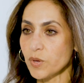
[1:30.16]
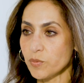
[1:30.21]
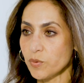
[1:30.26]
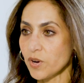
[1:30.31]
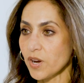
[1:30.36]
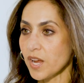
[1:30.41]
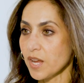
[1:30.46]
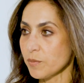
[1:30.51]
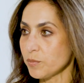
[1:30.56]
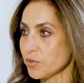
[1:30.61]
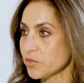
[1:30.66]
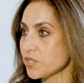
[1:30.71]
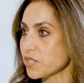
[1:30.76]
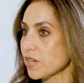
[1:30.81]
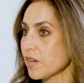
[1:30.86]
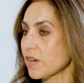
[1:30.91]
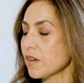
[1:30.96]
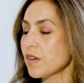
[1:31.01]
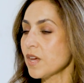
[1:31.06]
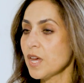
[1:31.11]
we were able
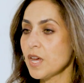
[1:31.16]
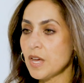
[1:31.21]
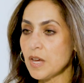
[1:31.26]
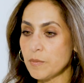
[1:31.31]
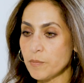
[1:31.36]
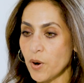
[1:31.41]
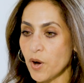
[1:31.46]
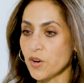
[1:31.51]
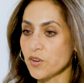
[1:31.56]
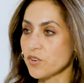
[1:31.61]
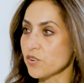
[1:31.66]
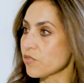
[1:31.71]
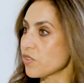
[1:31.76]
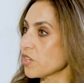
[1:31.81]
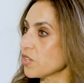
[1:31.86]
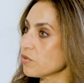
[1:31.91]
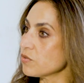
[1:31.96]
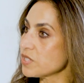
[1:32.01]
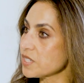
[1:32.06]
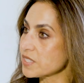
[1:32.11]
to partner
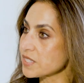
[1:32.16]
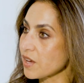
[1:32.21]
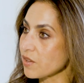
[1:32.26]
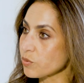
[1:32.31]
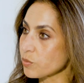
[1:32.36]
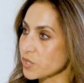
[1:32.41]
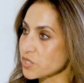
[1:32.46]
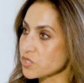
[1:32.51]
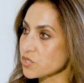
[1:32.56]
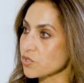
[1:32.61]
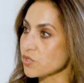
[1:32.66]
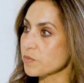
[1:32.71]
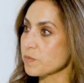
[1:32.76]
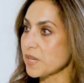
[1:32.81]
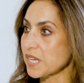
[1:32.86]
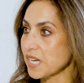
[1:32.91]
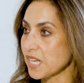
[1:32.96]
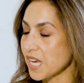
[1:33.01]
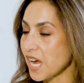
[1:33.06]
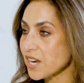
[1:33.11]
the UT Southwestern
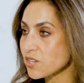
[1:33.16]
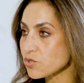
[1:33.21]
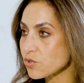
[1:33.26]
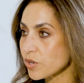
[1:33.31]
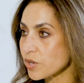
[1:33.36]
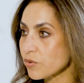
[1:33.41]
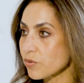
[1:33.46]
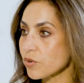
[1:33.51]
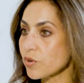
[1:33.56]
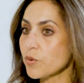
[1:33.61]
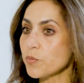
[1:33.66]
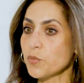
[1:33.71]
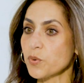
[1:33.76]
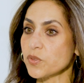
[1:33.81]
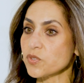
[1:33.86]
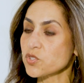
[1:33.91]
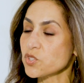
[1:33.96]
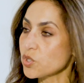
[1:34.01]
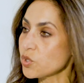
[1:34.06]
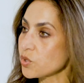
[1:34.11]
Pediatric Group
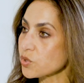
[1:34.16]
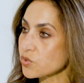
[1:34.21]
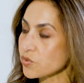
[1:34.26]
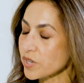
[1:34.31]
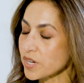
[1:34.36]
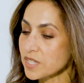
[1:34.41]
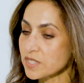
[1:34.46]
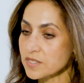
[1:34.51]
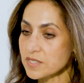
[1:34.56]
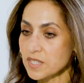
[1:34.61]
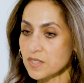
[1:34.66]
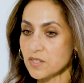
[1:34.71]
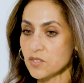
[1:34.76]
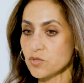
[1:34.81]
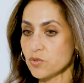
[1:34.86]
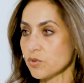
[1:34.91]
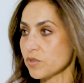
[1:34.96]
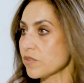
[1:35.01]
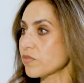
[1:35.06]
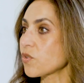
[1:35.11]
with Children's in
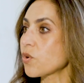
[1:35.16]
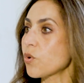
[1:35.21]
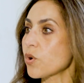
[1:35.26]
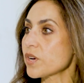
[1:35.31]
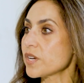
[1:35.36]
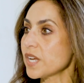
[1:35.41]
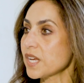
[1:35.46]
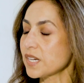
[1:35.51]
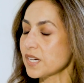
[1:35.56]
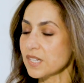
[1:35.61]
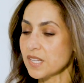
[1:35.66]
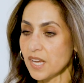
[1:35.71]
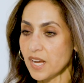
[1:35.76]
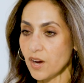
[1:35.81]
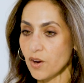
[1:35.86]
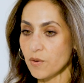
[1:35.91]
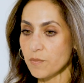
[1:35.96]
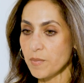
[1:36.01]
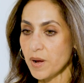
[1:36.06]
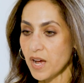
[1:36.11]
this sort of coordinated
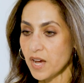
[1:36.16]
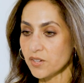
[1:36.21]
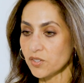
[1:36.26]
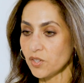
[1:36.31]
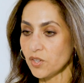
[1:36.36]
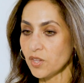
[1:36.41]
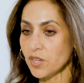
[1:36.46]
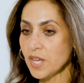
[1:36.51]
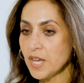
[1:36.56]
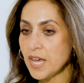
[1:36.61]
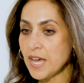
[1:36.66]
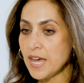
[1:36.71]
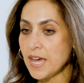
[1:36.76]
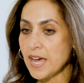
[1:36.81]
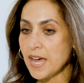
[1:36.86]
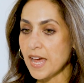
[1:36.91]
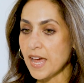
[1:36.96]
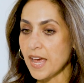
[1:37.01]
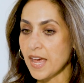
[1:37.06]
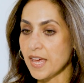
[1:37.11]
care model.
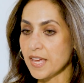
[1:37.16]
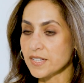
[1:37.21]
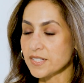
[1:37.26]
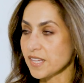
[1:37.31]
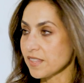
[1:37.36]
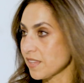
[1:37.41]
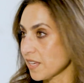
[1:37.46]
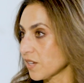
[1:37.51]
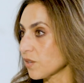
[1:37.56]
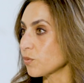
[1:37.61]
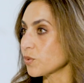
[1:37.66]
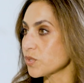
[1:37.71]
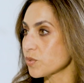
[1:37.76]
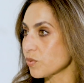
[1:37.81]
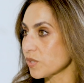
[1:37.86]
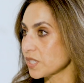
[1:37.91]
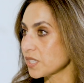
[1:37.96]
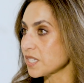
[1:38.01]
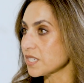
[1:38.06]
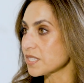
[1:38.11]
And I think it
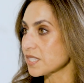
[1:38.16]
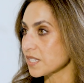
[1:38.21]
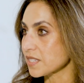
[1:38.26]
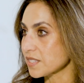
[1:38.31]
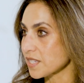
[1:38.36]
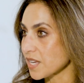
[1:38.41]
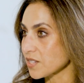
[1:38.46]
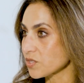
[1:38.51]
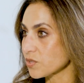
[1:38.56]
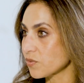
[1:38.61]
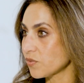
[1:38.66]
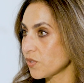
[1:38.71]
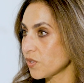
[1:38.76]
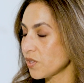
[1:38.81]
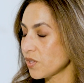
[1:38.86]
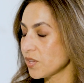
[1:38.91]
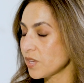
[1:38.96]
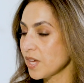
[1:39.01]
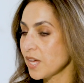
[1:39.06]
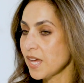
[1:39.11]
was really
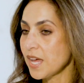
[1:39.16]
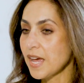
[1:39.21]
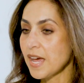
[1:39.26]
successful.